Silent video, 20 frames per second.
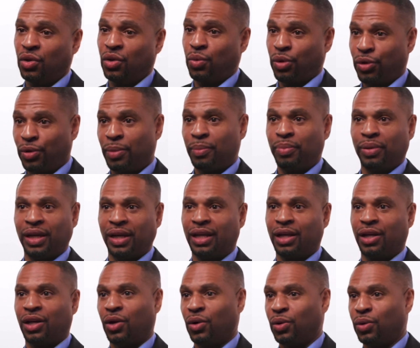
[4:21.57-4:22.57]
So we're in
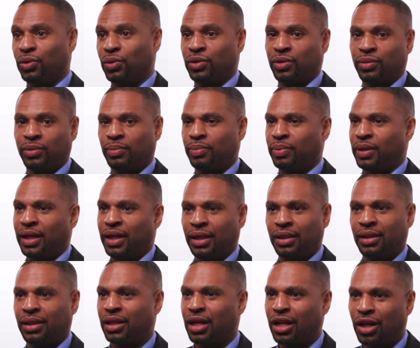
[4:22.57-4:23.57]
plain clothes,
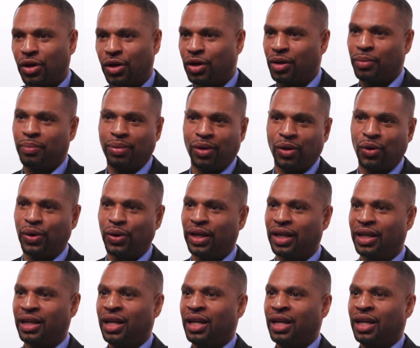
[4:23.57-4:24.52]
plain clerk employee.